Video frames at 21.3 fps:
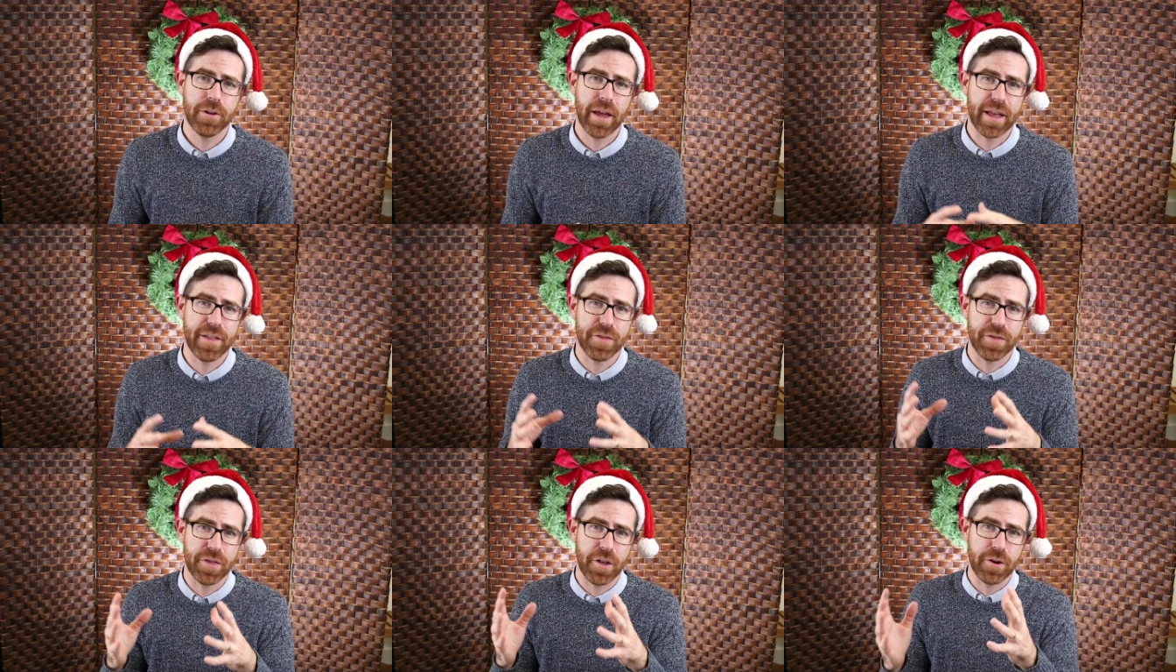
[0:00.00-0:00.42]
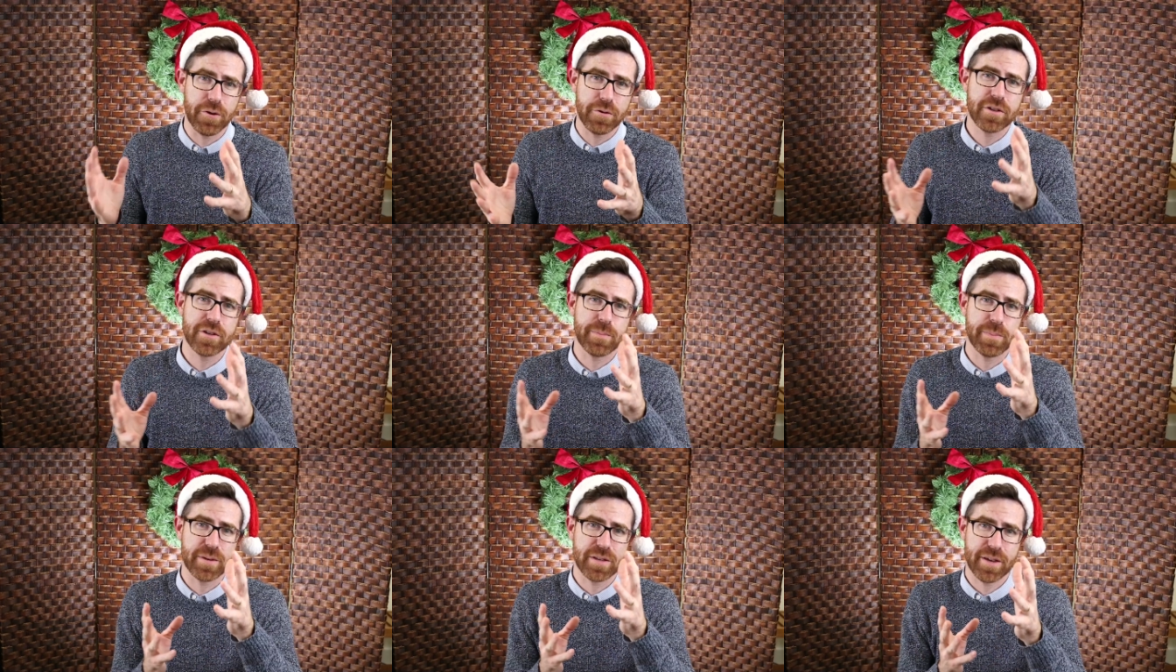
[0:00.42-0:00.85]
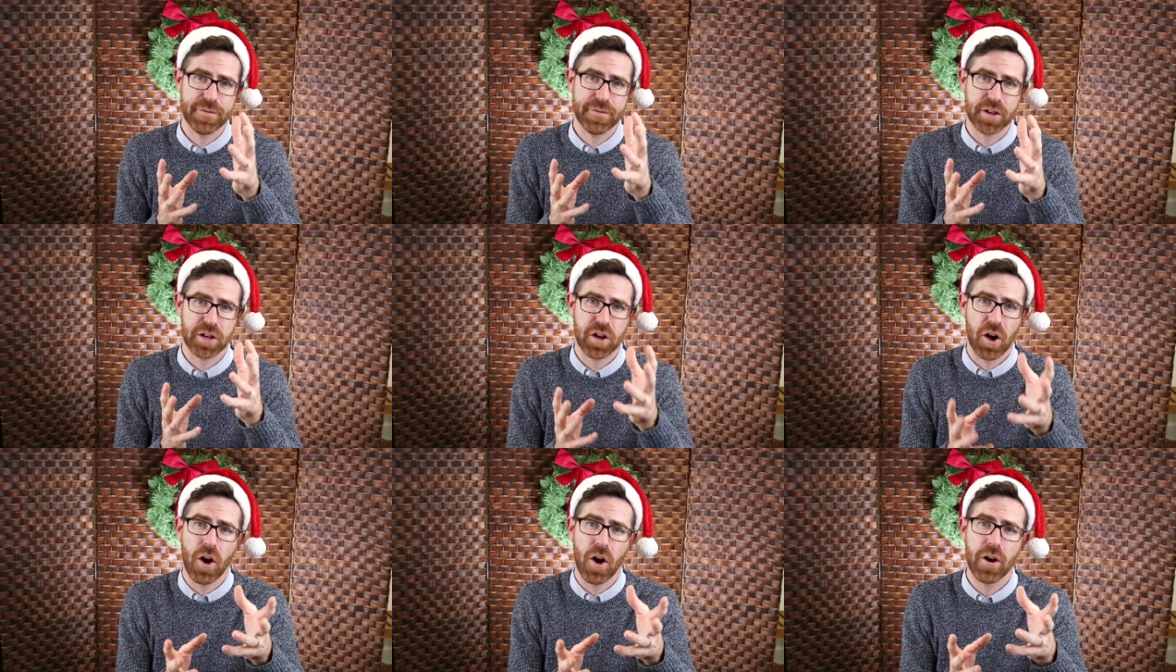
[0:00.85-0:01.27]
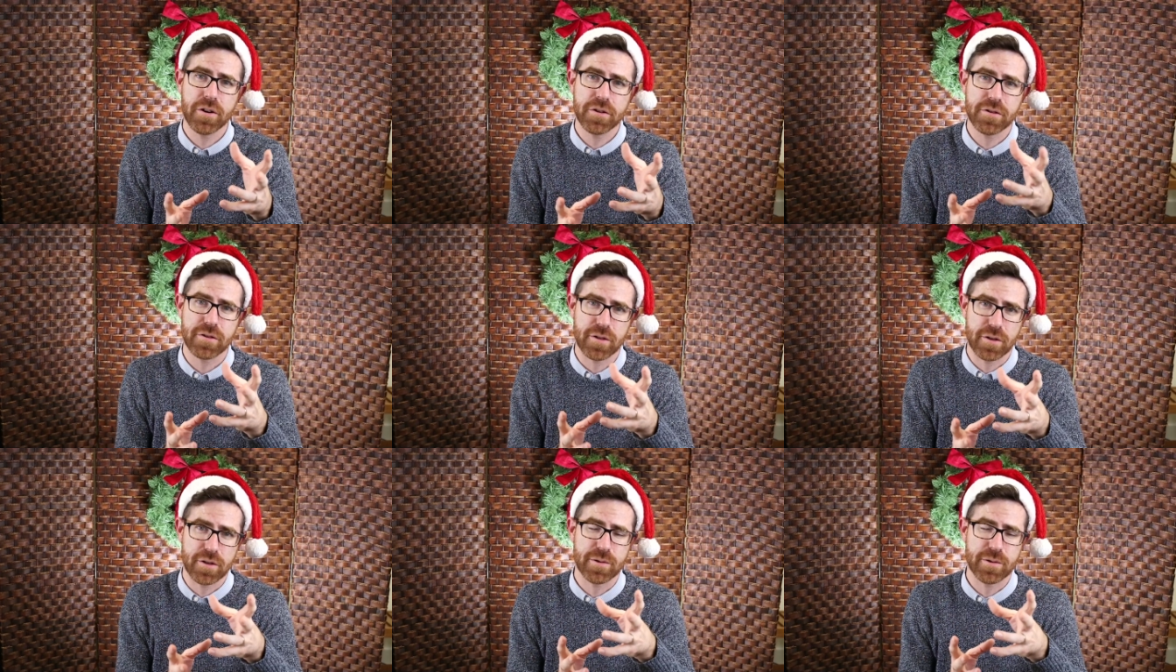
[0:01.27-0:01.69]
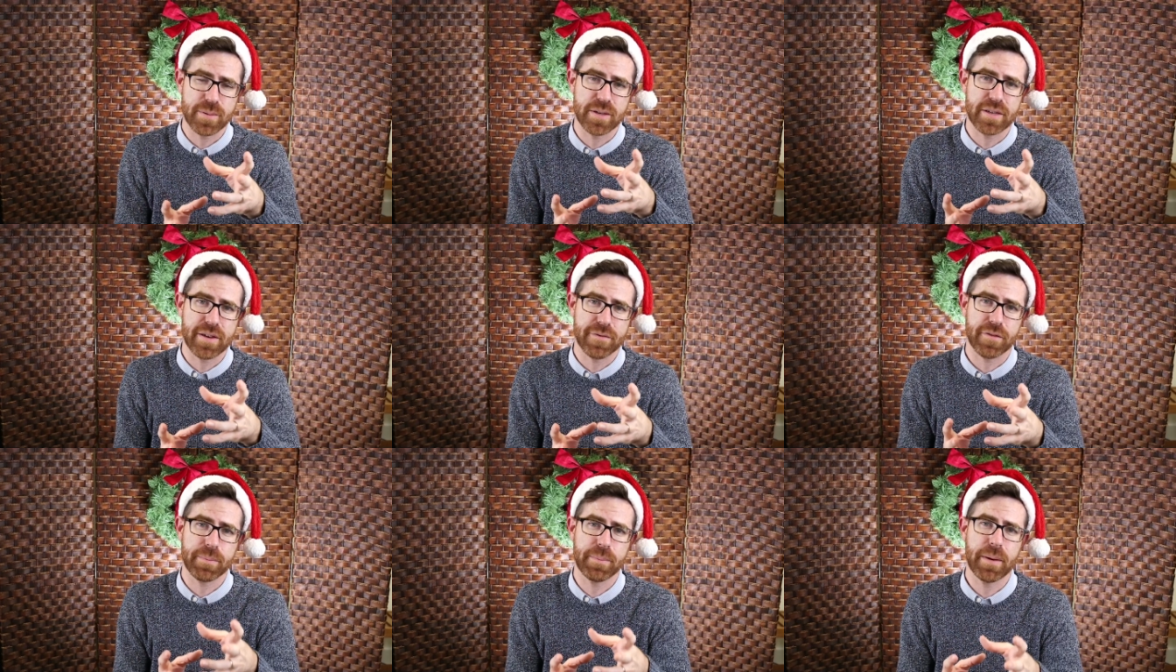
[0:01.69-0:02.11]
and those specific cards or those
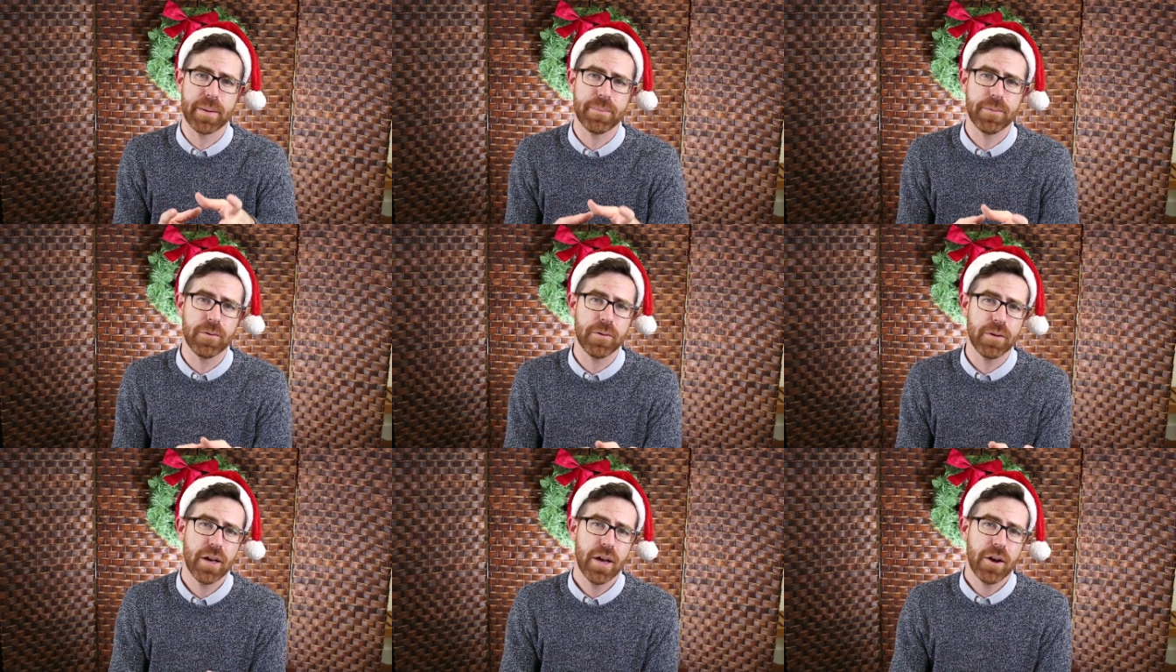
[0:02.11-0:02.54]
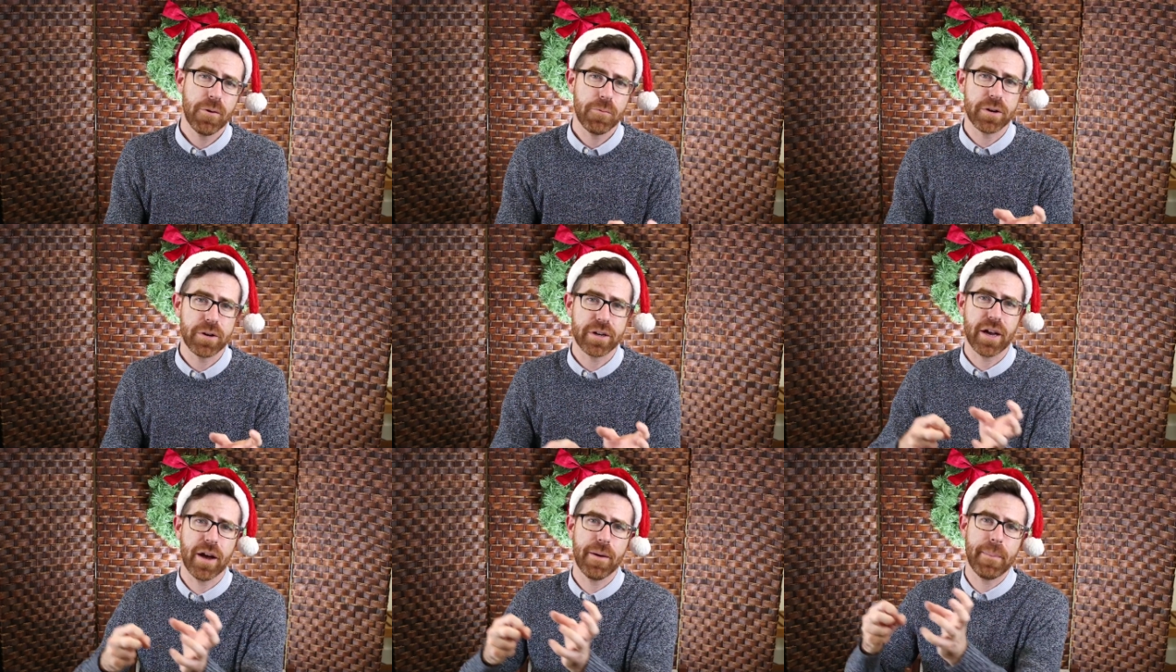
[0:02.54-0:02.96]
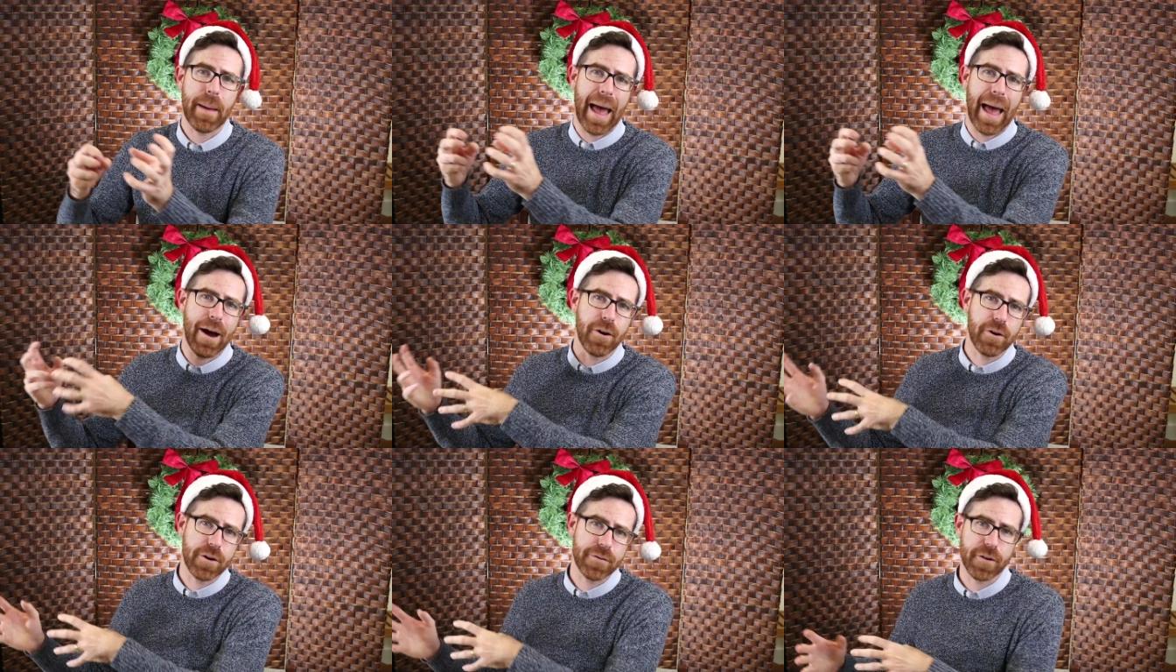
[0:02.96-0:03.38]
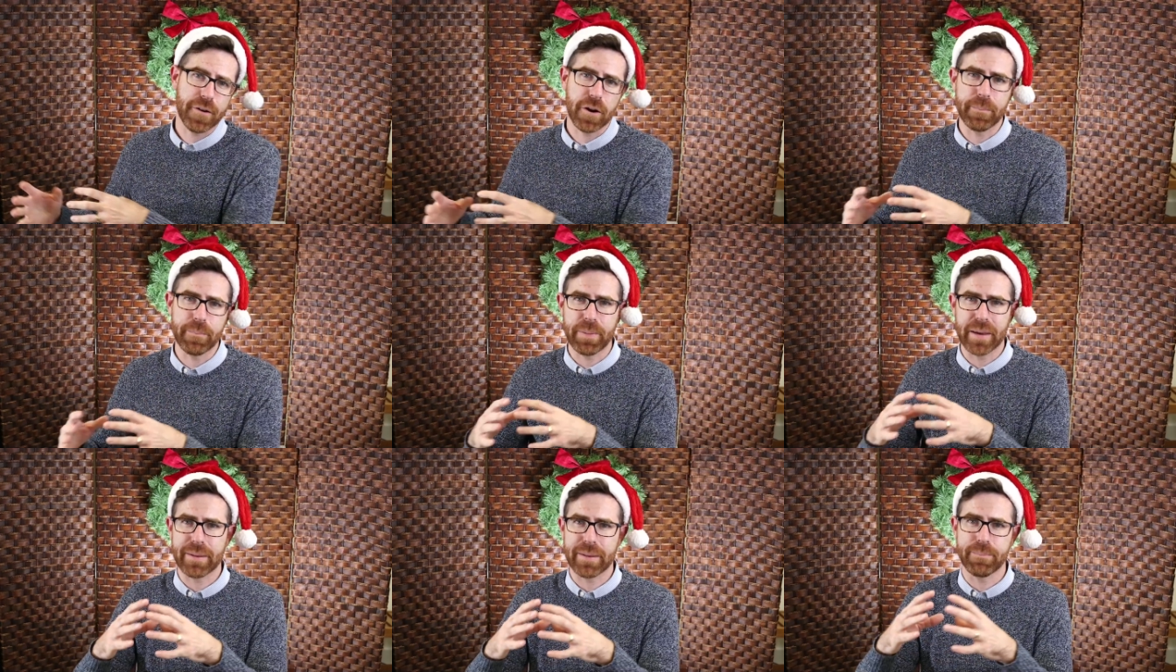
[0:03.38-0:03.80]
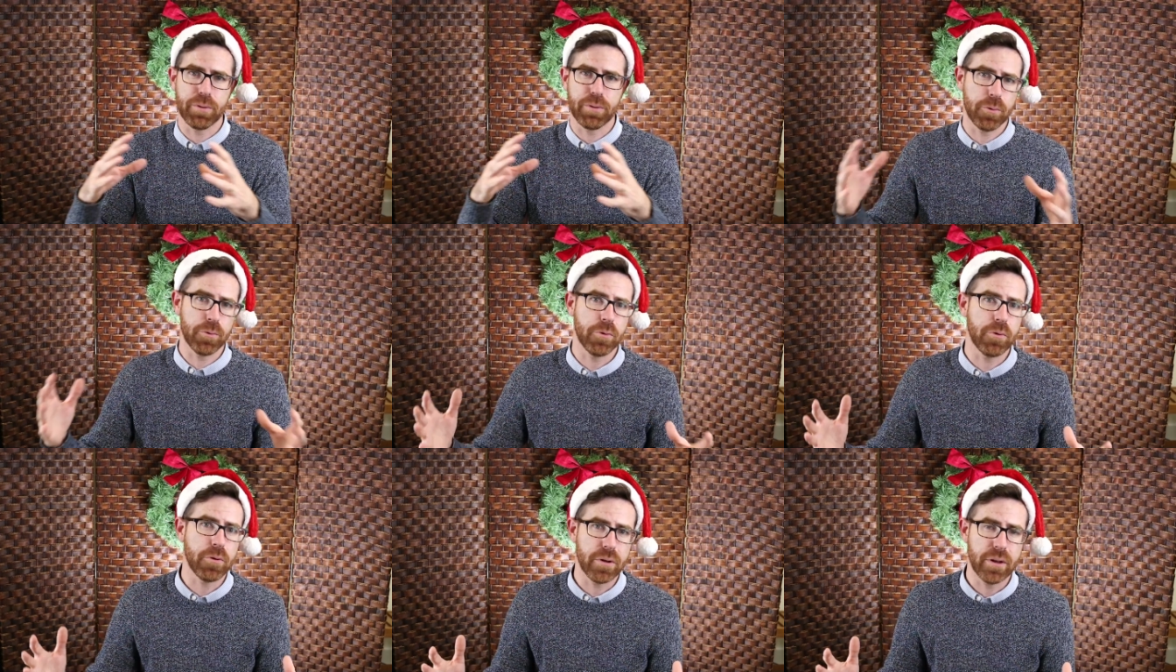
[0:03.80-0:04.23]
specific people would come out of our big
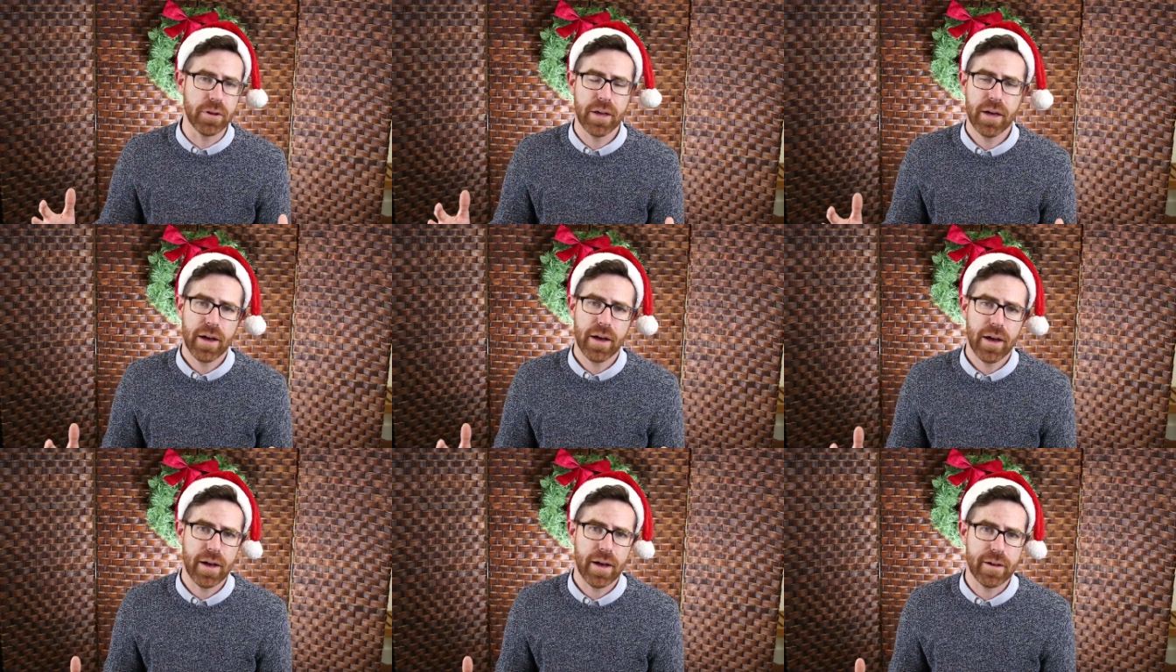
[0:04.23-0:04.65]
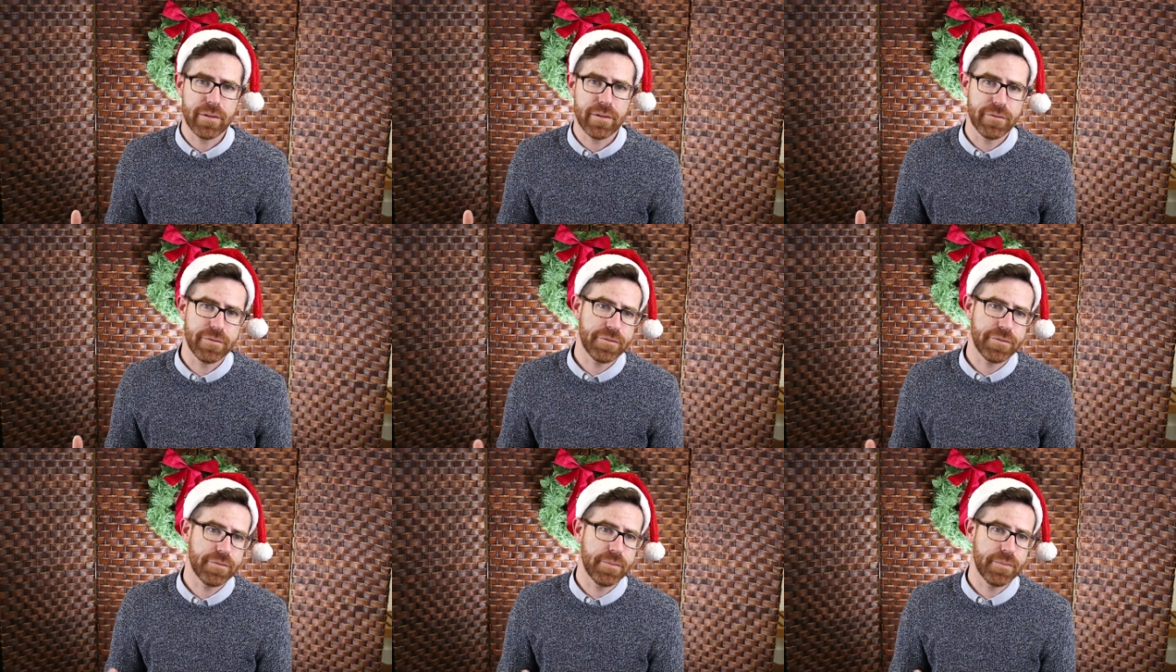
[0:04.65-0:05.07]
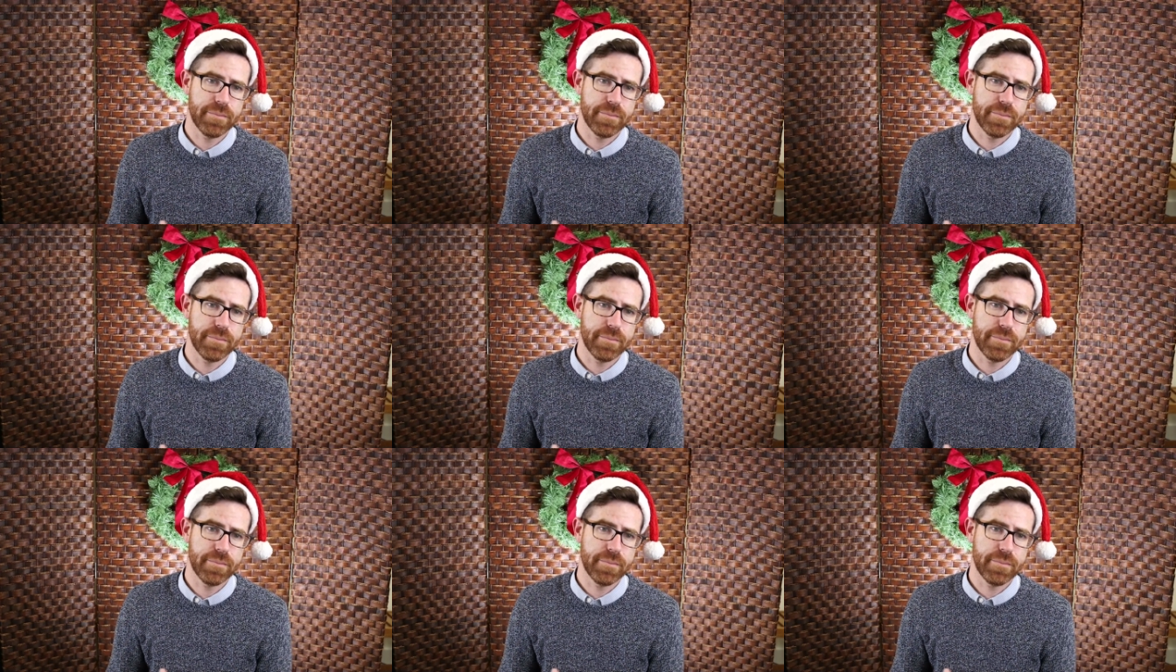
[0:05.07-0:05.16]
pool of